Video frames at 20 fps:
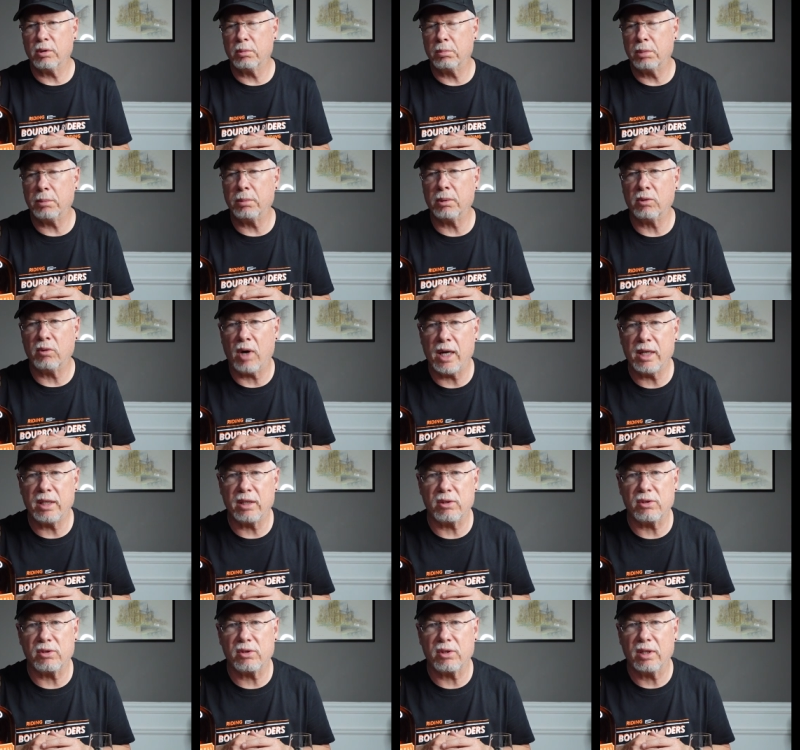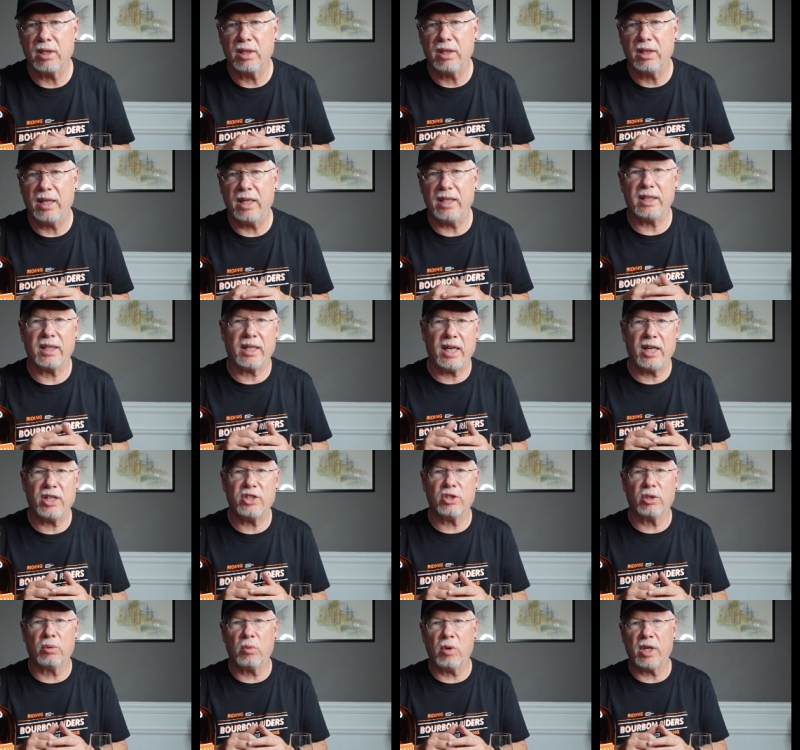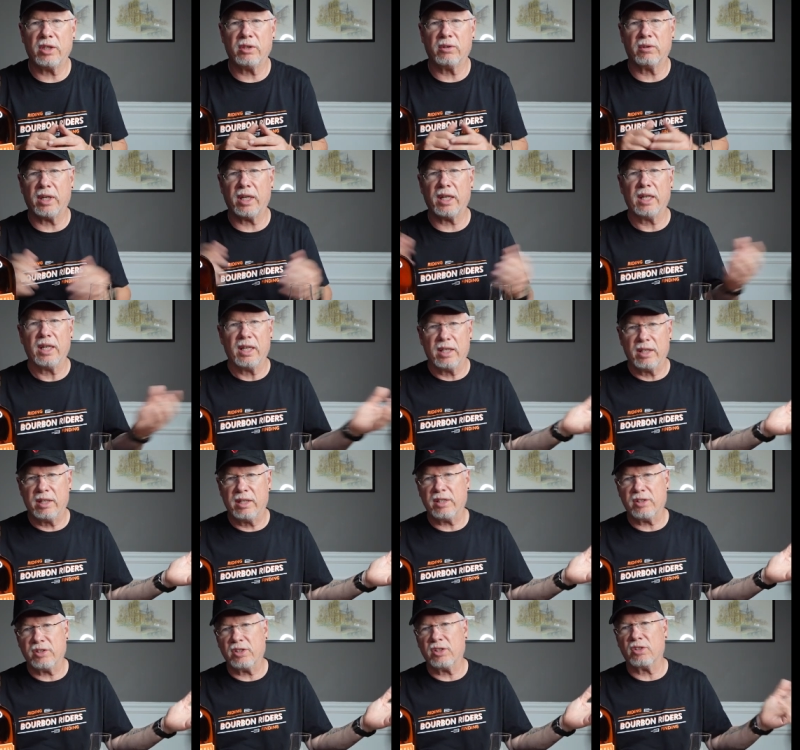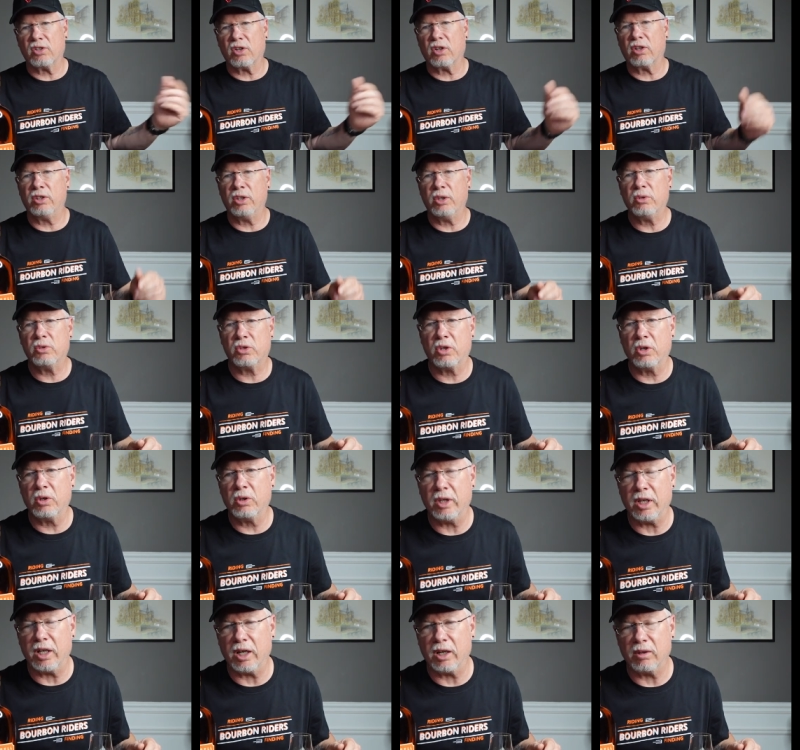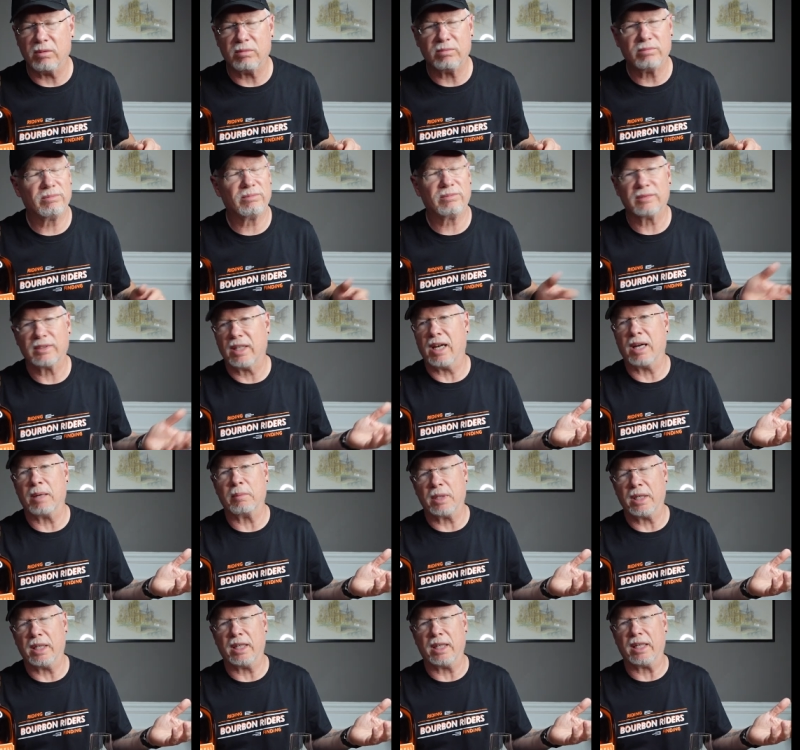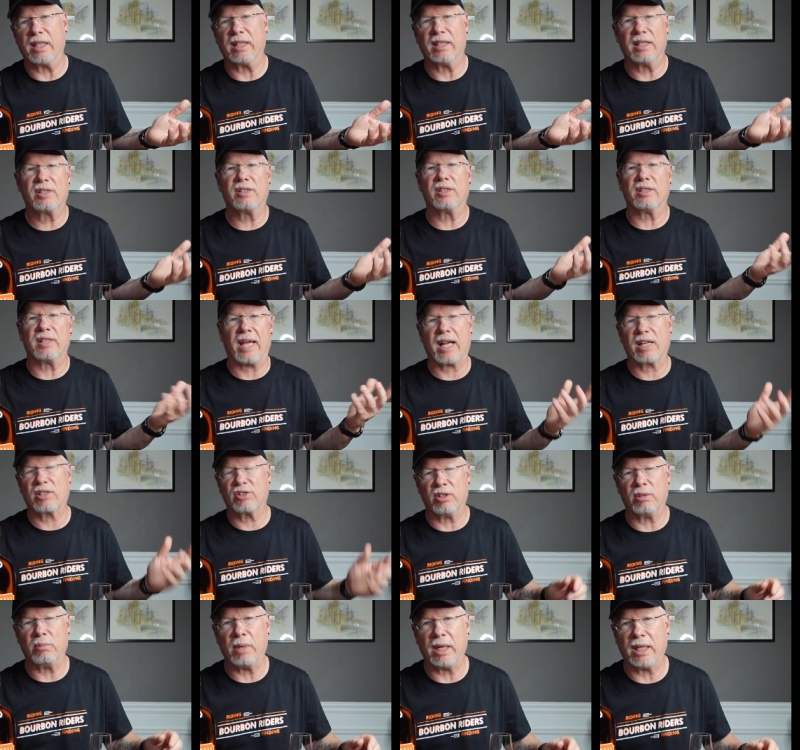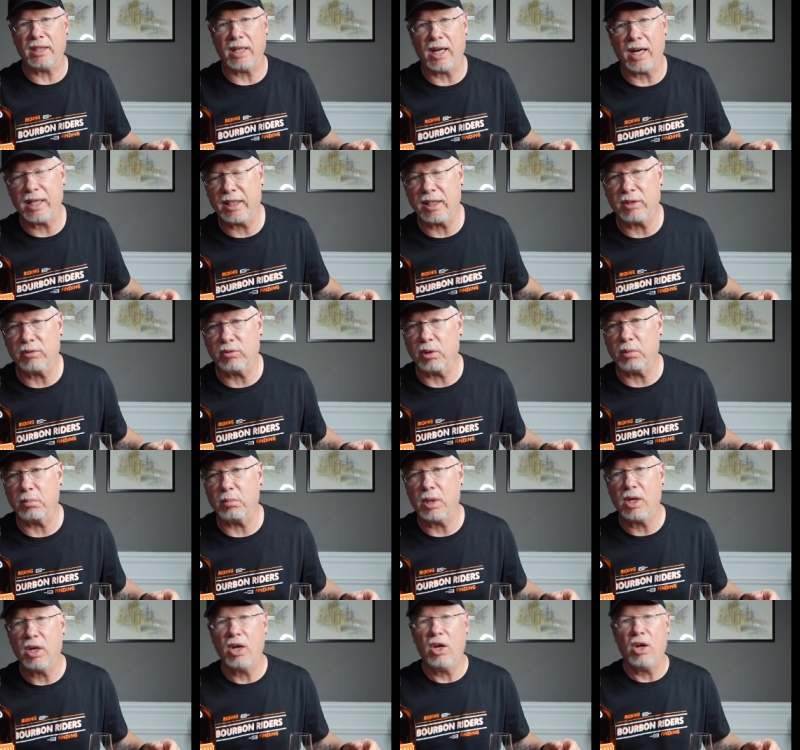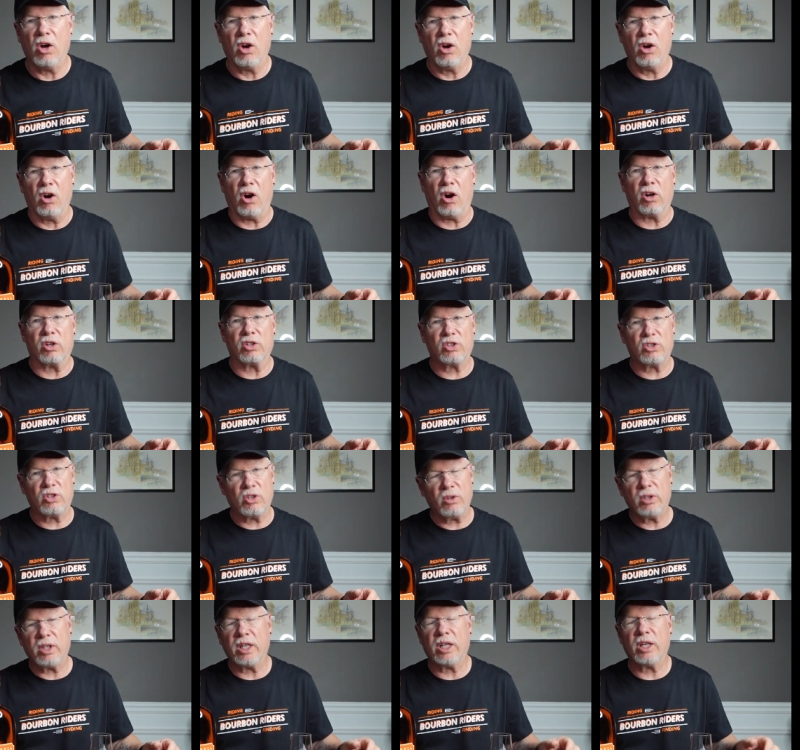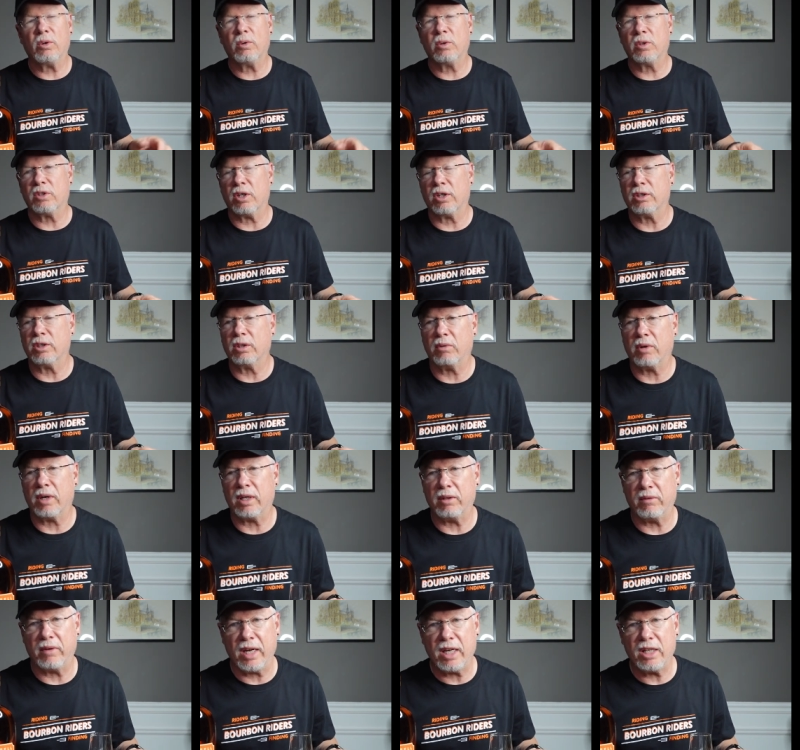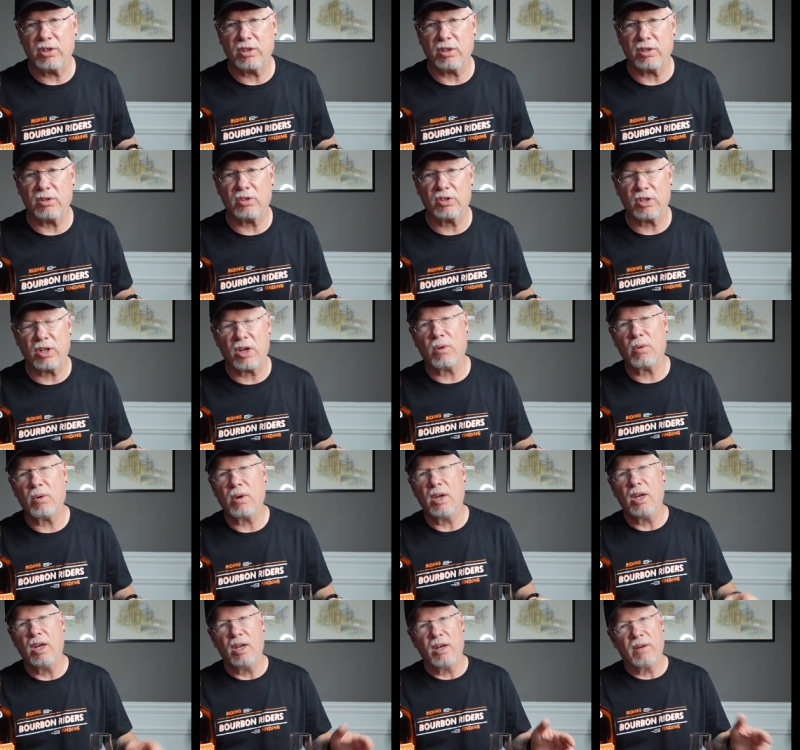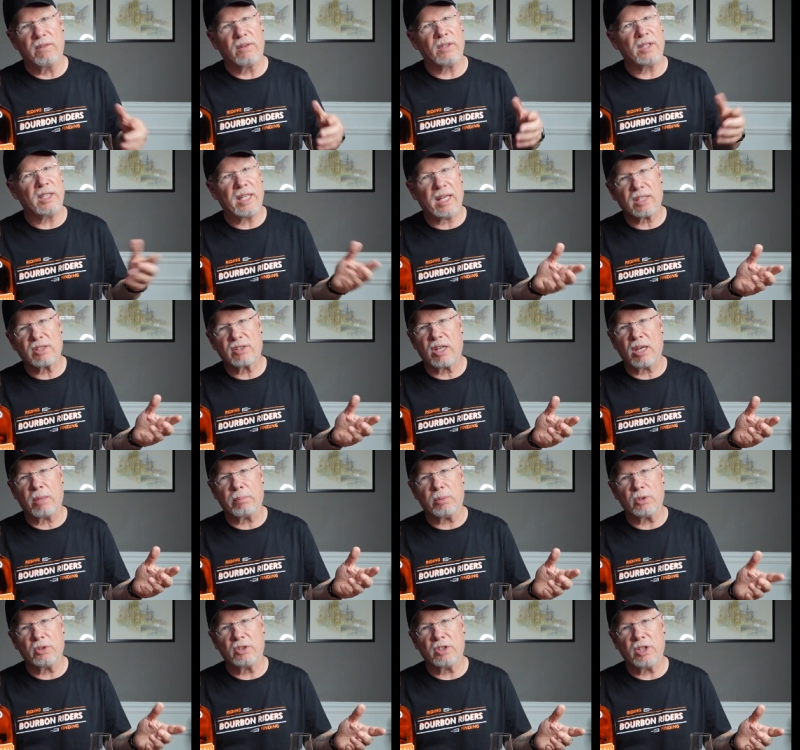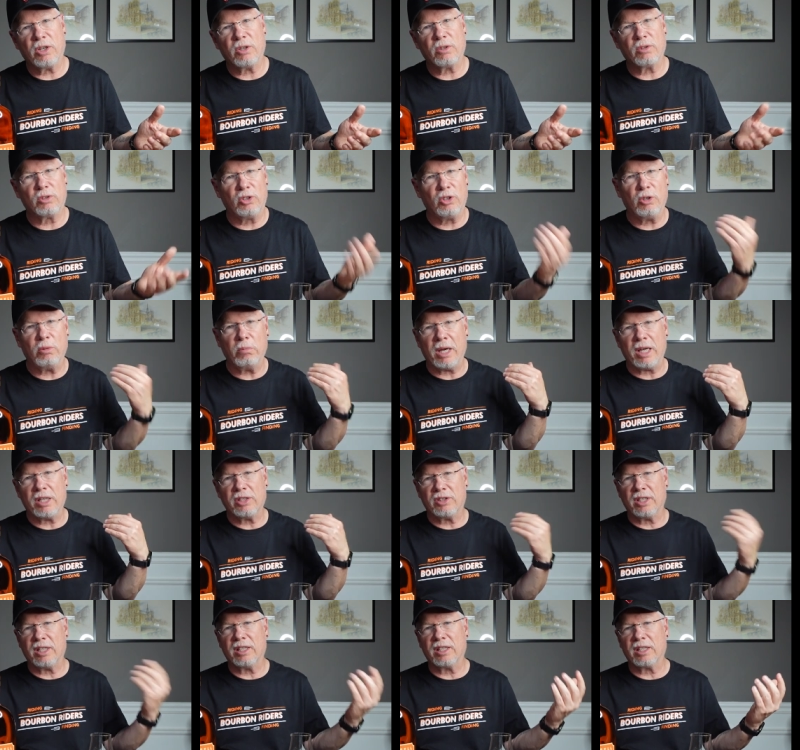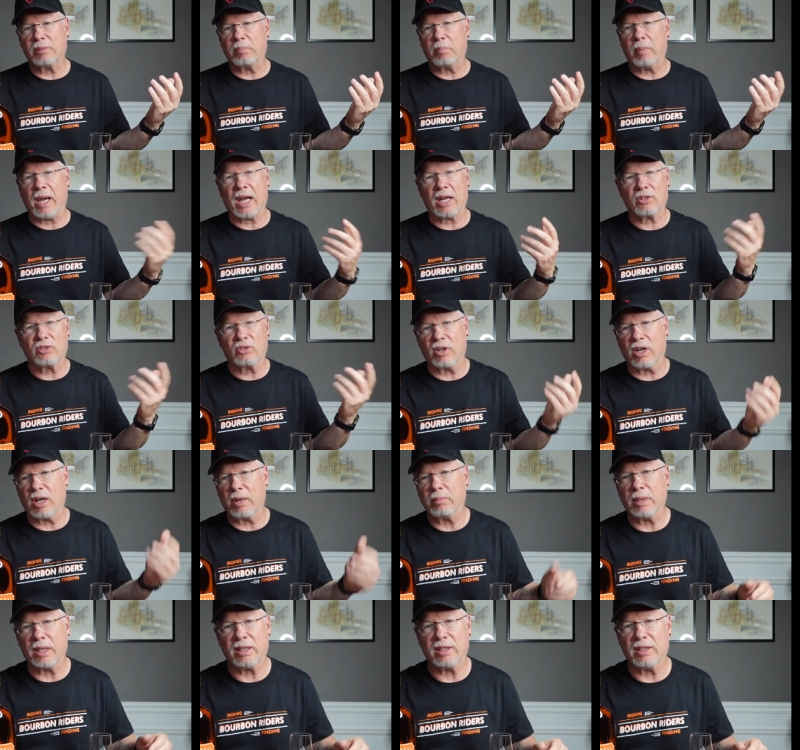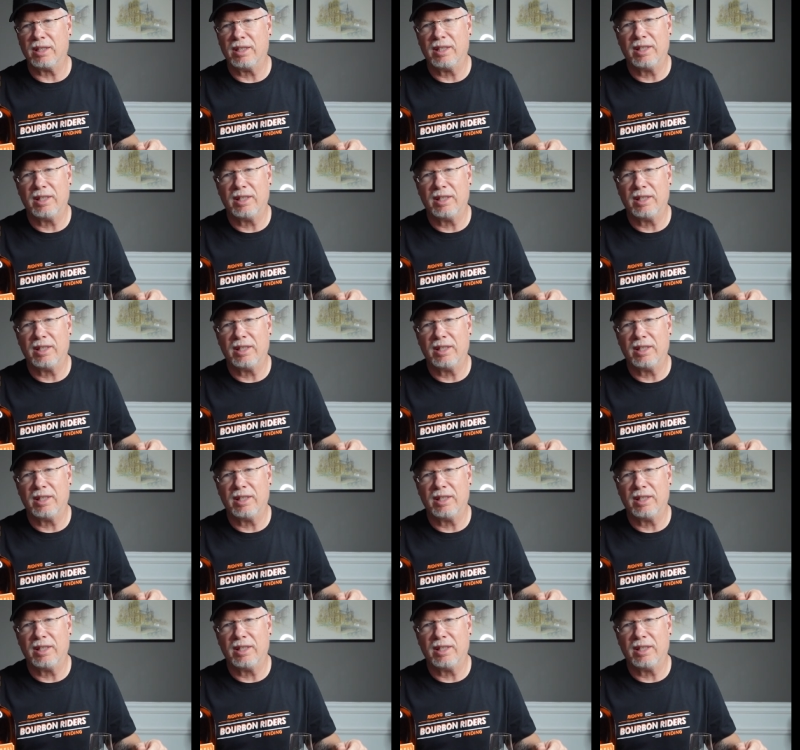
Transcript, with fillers: to Bourbon Riders. And in case you're wondering, this is our new studio. I'm kidding, this is actually my dining room. Our studio is under renovation, so for the next couple shows, you may see this backdrop and